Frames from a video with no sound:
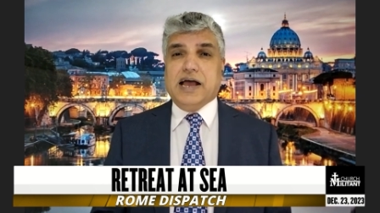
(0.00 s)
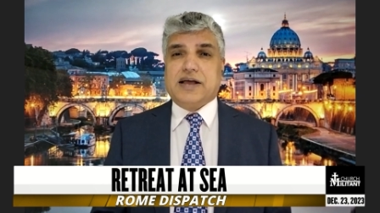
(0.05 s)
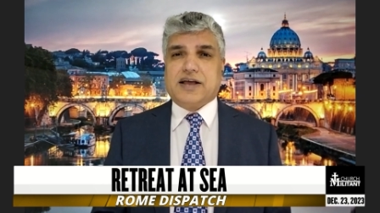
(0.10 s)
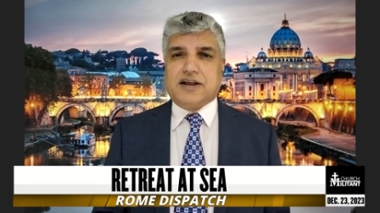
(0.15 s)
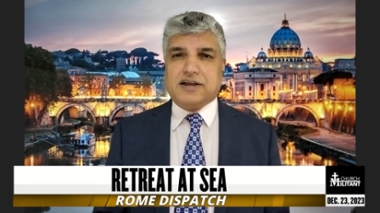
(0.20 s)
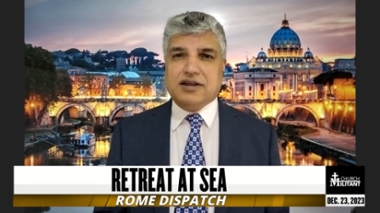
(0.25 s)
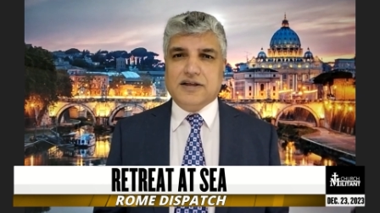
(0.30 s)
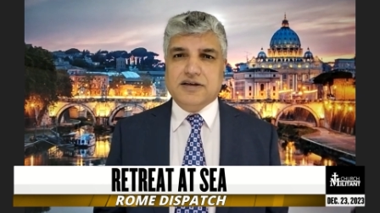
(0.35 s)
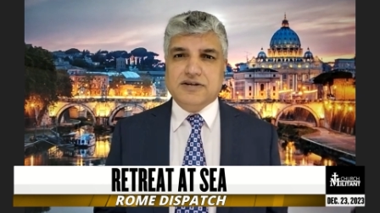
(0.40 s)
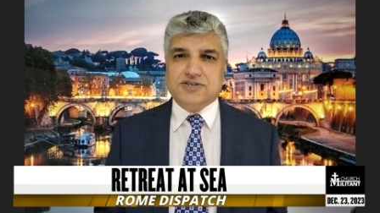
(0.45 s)

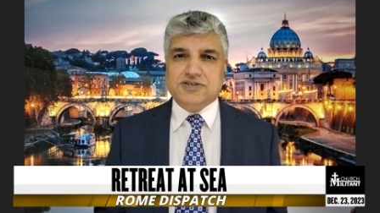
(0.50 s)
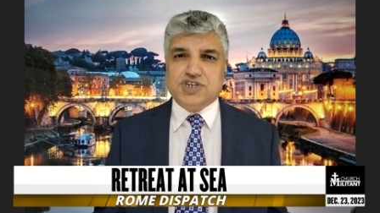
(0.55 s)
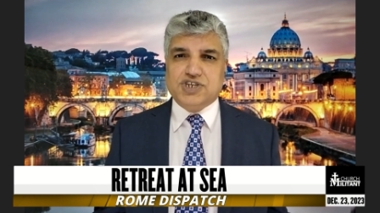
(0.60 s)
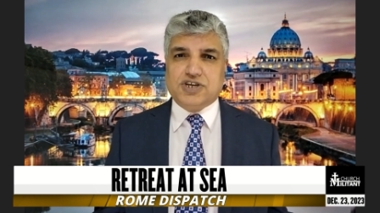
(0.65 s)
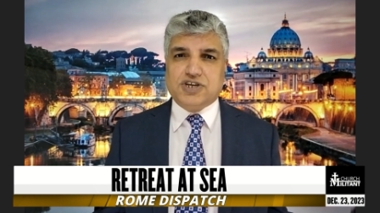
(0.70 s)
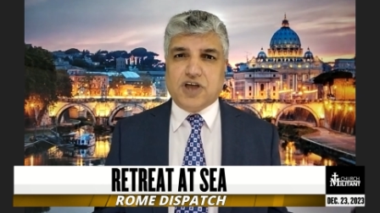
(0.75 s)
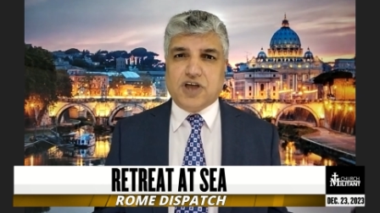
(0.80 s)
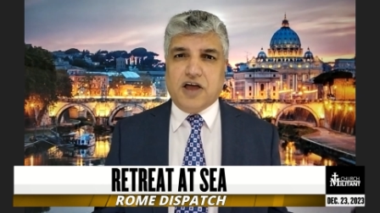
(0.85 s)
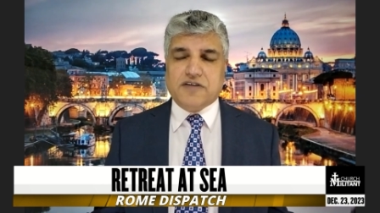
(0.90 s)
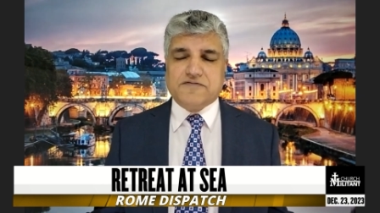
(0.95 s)

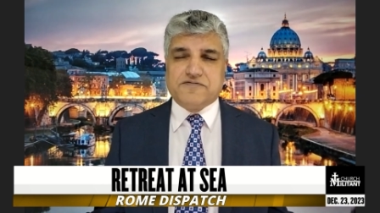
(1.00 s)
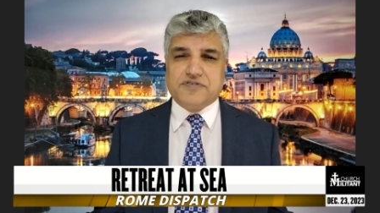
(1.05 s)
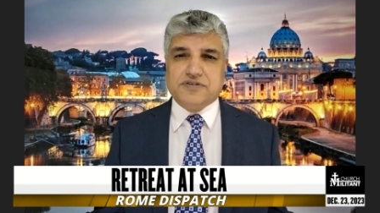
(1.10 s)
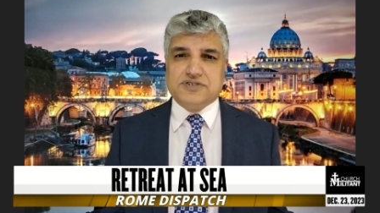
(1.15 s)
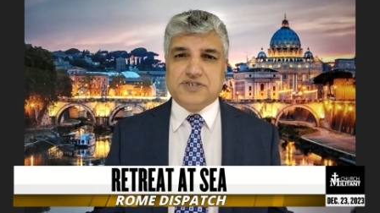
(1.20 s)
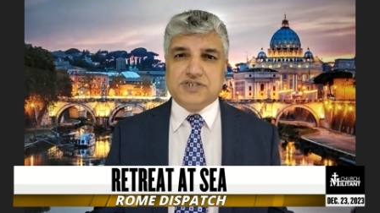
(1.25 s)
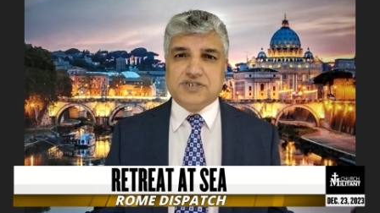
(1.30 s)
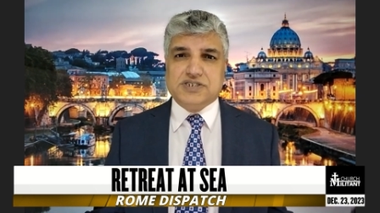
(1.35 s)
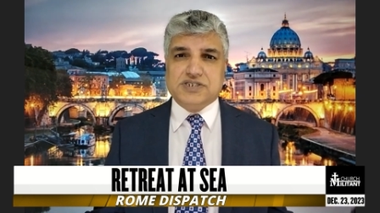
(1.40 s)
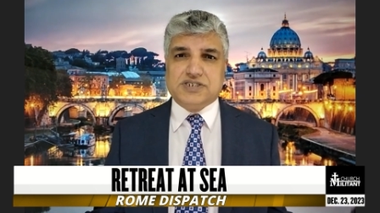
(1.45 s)
clergy
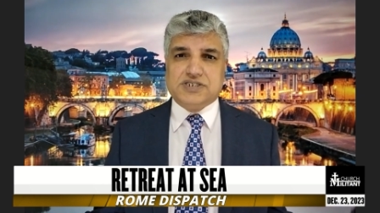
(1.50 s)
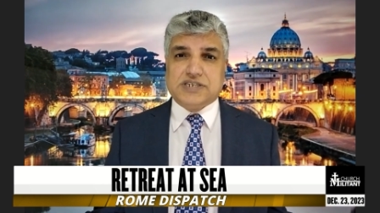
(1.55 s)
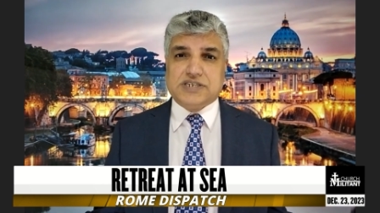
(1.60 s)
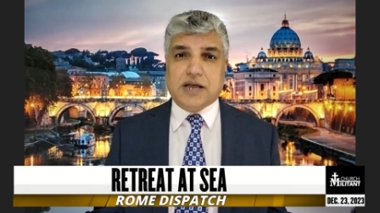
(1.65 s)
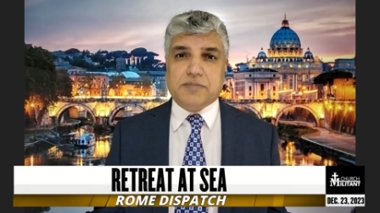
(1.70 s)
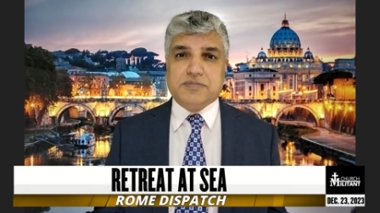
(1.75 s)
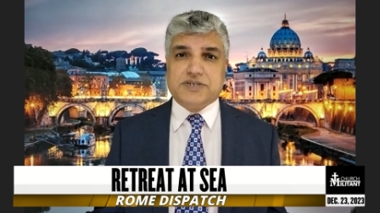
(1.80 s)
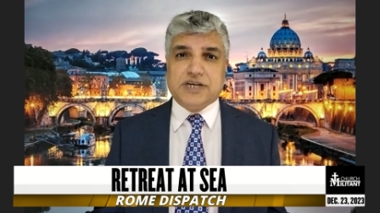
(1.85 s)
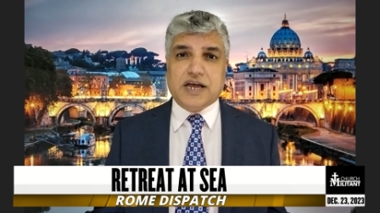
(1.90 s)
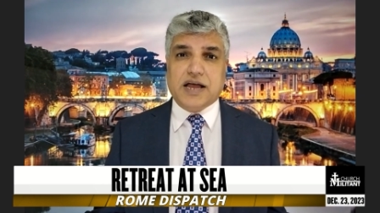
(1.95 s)
conferences,
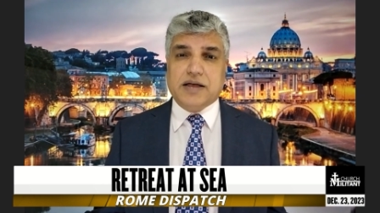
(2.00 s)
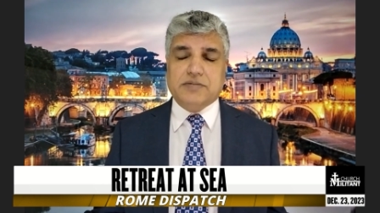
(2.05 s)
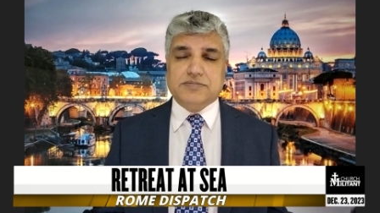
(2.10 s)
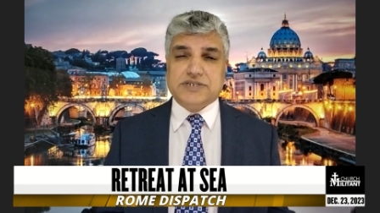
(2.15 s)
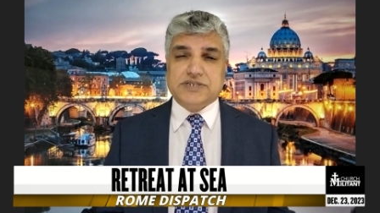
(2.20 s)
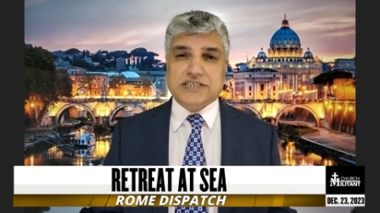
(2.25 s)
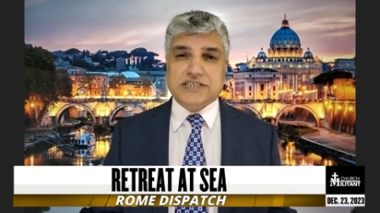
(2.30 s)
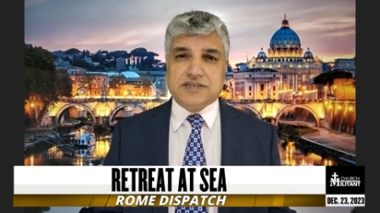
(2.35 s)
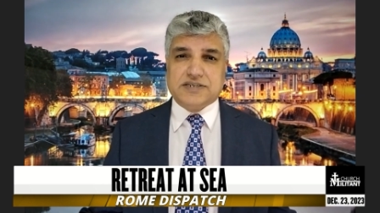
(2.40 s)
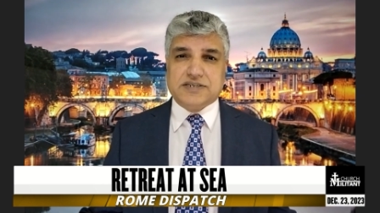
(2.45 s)

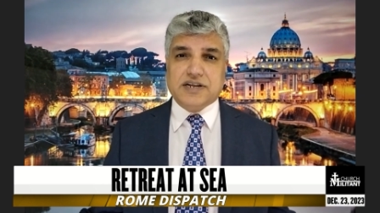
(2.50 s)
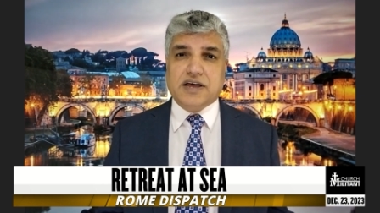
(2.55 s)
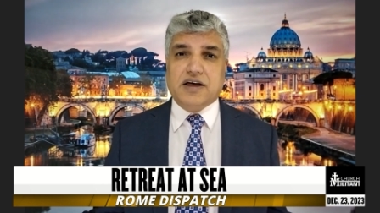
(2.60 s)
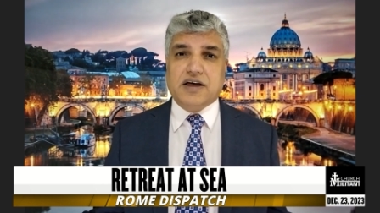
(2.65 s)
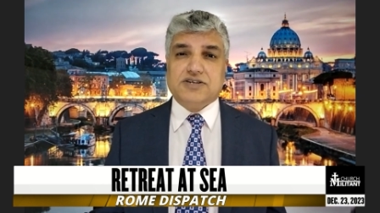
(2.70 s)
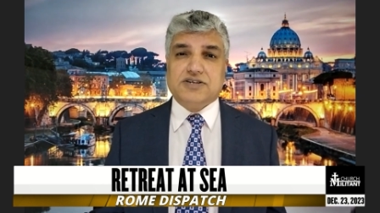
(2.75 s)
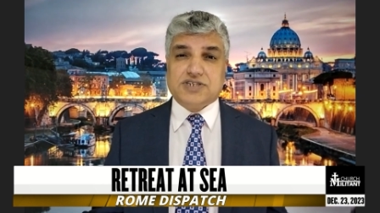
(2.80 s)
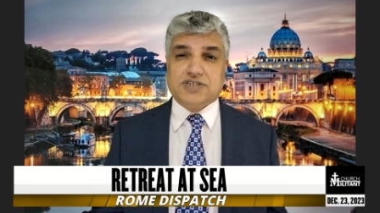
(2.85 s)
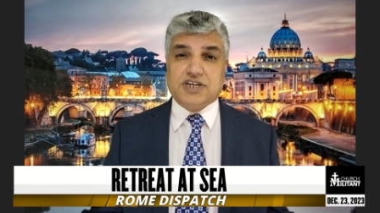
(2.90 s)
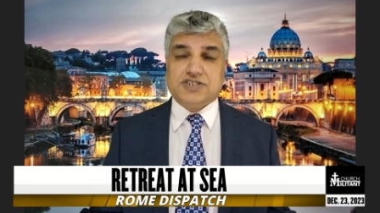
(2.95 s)
sometimes as
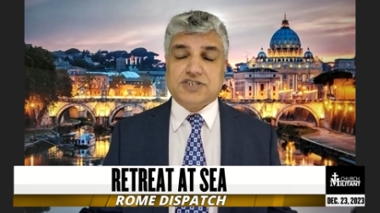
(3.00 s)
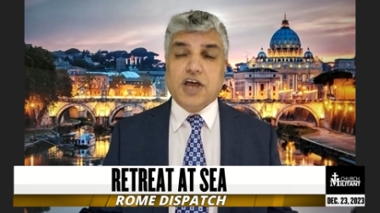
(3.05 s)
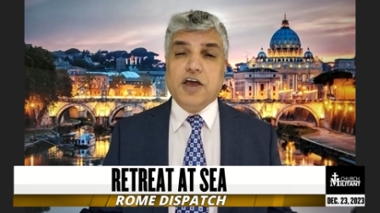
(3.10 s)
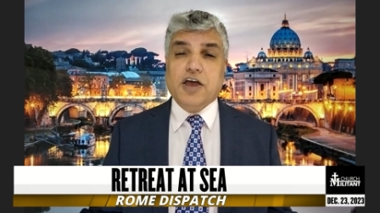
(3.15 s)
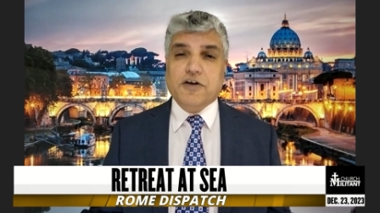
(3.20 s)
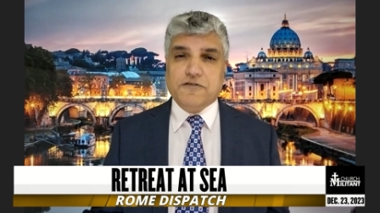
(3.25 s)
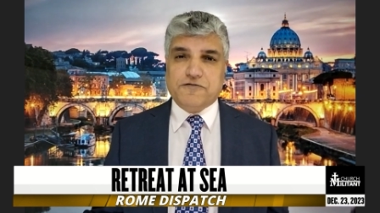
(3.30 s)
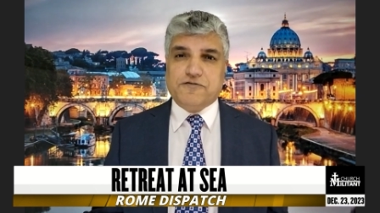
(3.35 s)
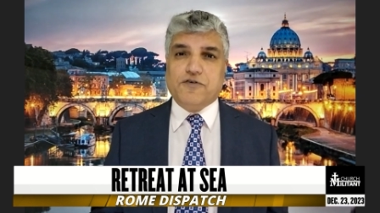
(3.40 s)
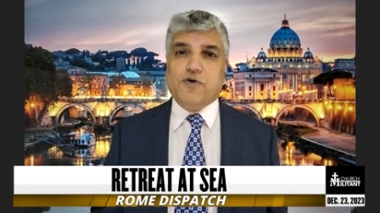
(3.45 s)
large as
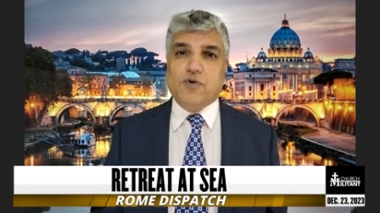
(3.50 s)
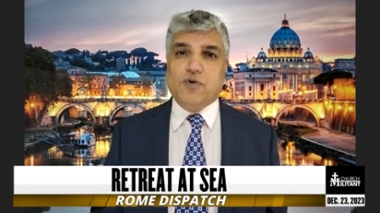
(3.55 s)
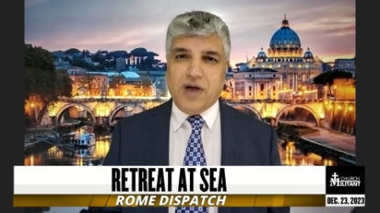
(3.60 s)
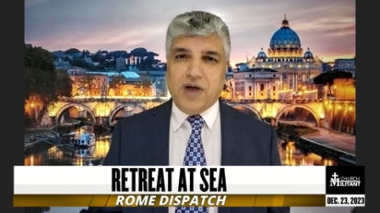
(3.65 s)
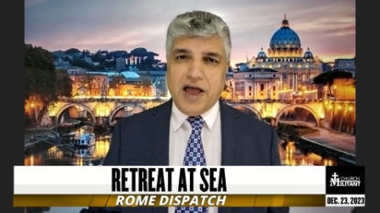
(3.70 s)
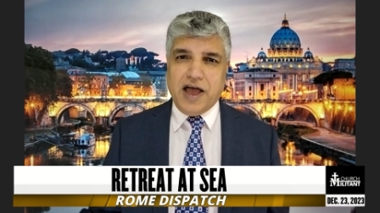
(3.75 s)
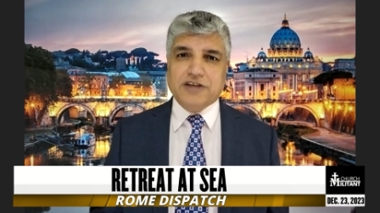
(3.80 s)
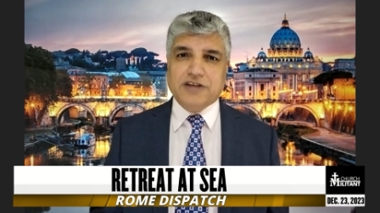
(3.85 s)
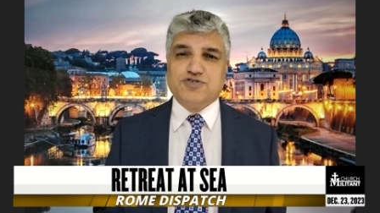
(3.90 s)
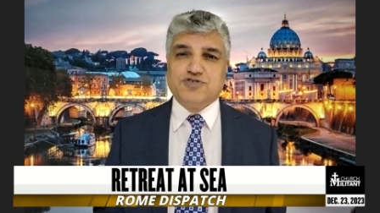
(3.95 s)

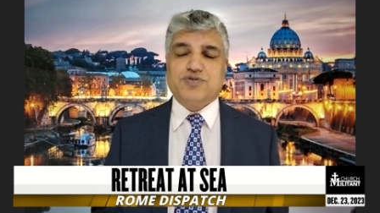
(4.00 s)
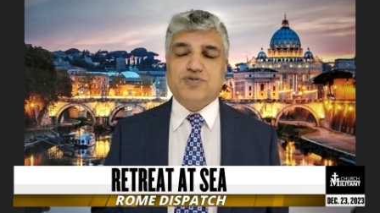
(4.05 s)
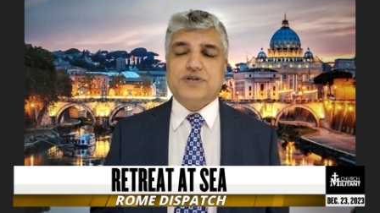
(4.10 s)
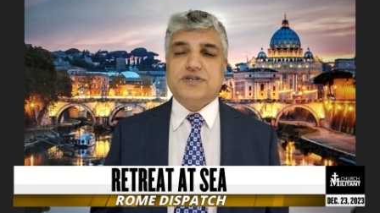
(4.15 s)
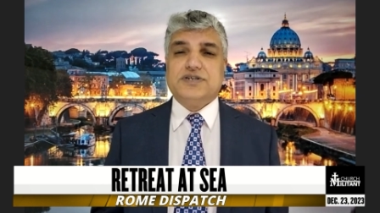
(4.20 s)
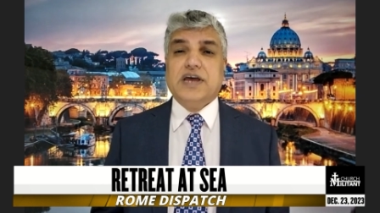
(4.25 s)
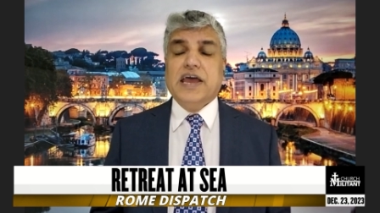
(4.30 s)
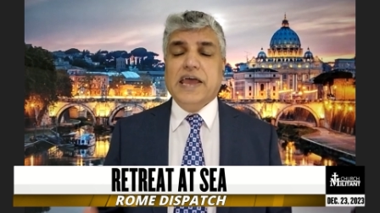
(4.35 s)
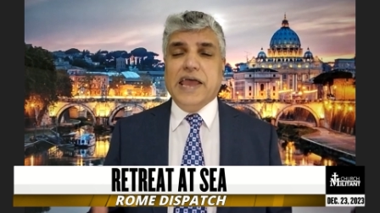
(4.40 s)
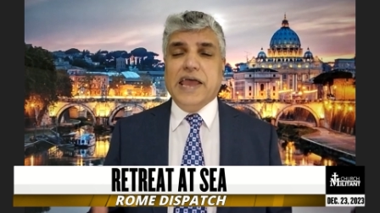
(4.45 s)

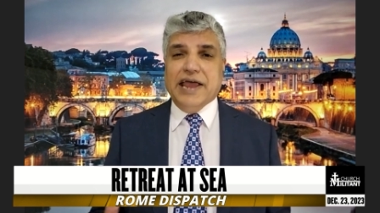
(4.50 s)
400